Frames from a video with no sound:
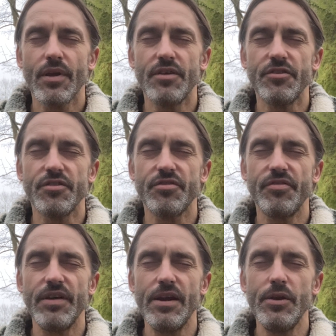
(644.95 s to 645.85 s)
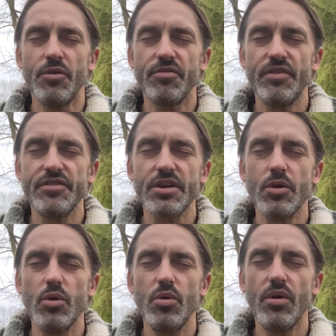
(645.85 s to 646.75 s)
and just feel your
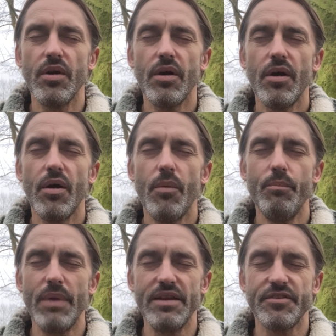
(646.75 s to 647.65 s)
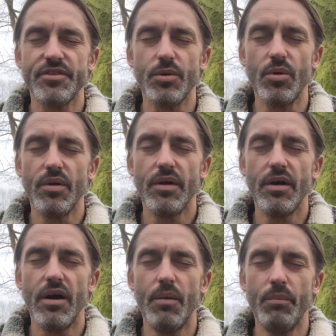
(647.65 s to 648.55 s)
physical mental
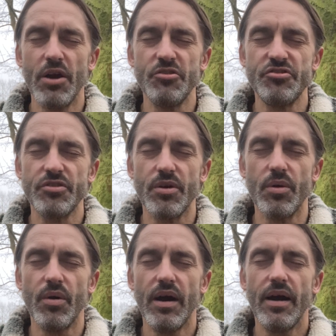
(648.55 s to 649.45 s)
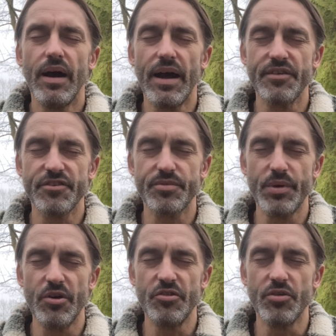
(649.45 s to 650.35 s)
emotional and
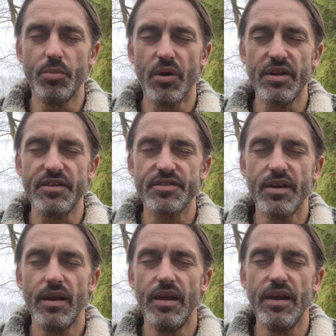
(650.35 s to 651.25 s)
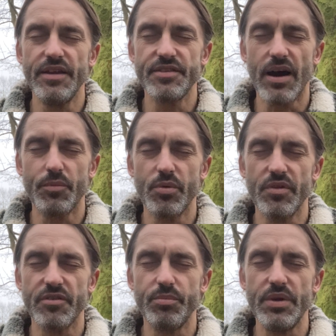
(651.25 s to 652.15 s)
spiritual bodies lit up
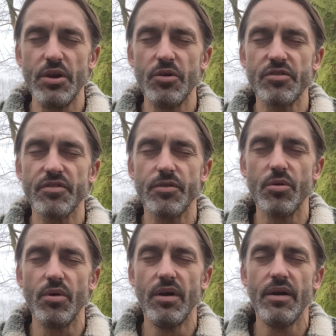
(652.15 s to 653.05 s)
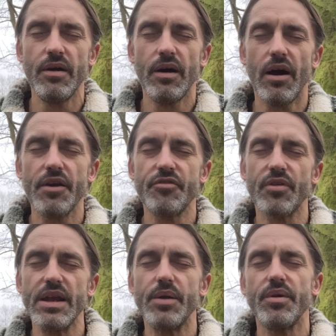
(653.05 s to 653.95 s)
with this beautiful high
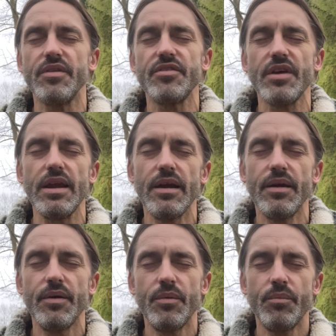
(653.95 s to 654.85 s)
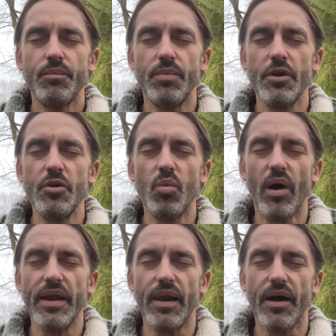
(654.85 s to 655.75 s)
frequency blue
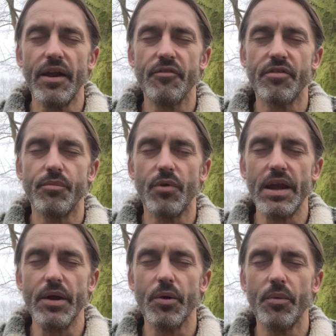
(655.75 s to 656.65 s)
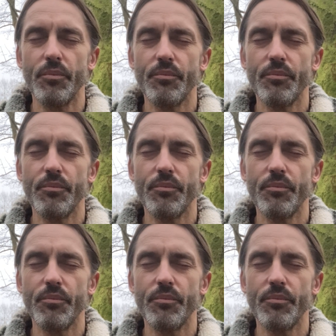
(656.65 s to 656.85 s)
white light from Rigel